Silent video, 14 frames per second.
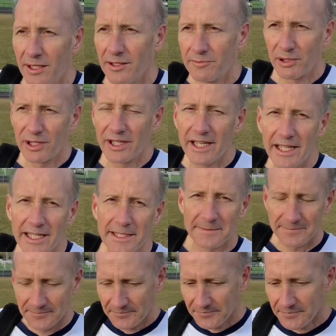per day,
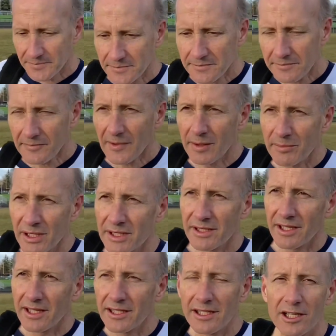but
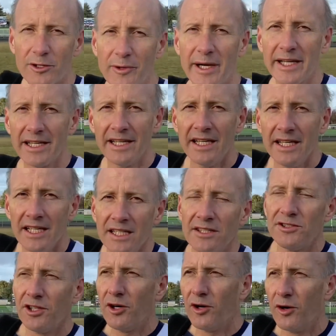not quite.
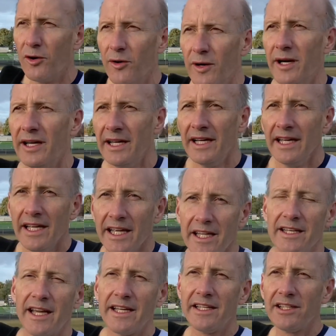So at
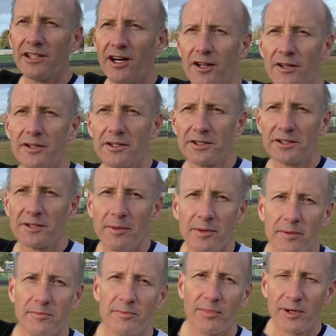$90
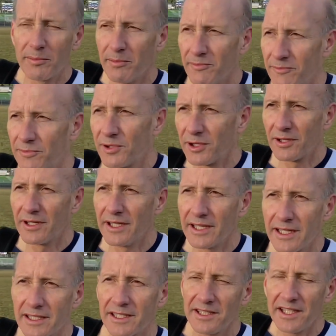
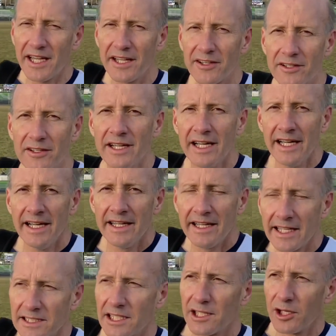per container,
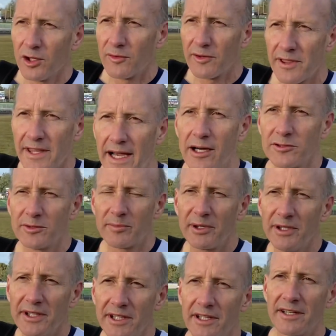that's a little over $1,000 per
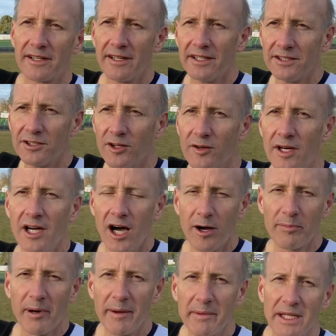year. So I'll
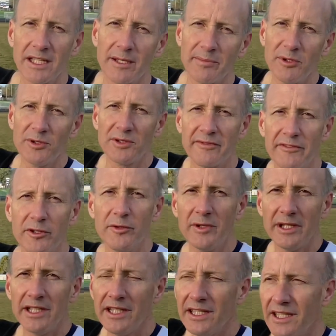probably end up using
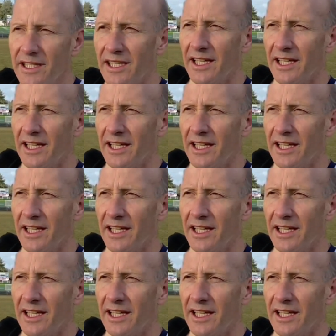Vuity